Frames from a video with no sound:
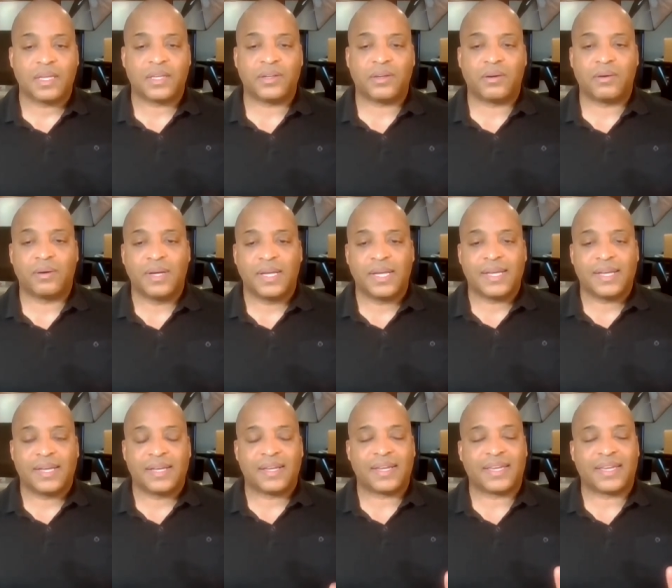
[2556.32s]
you know,
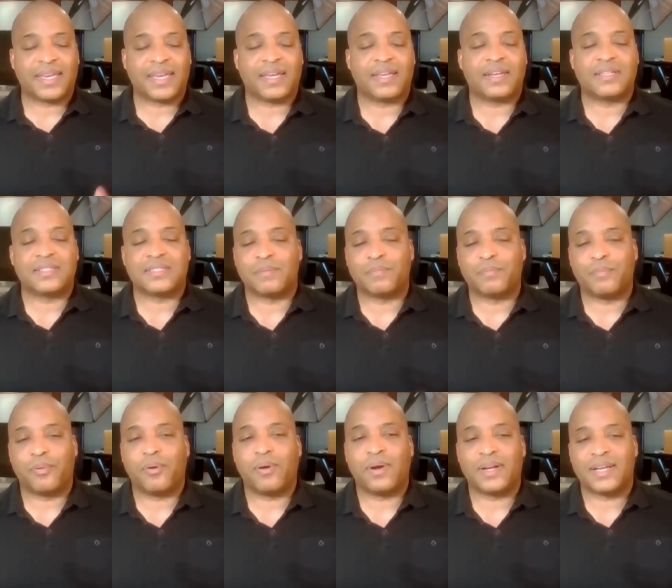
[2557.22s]
again, it's
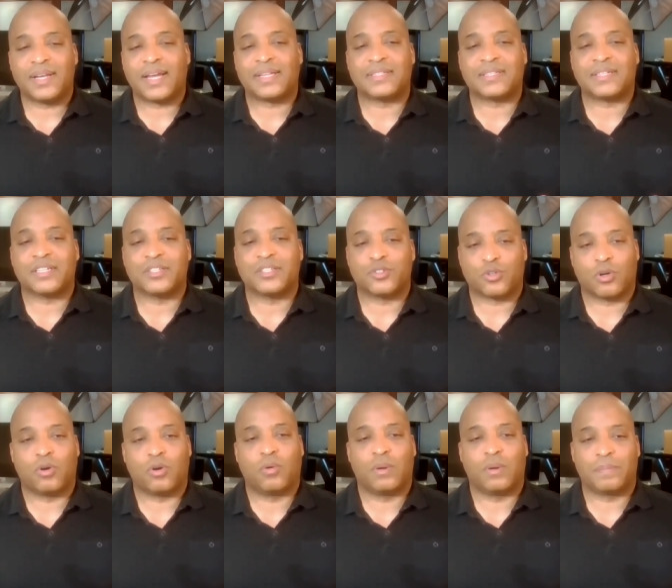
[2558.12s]
important not to
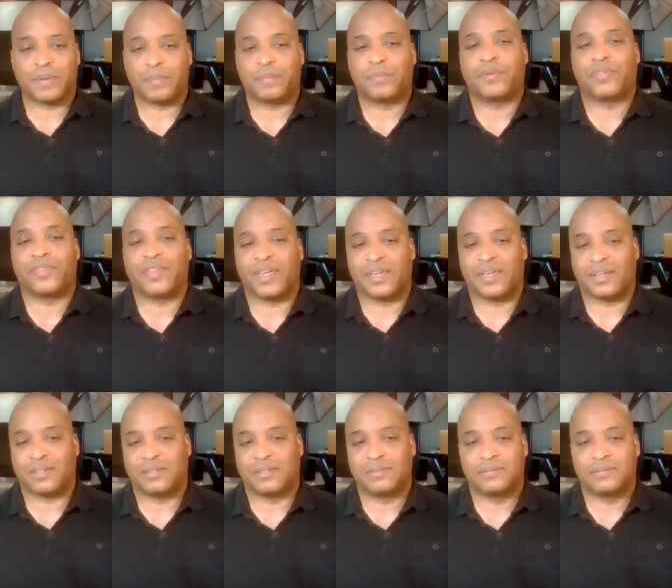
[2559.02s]
control what people think.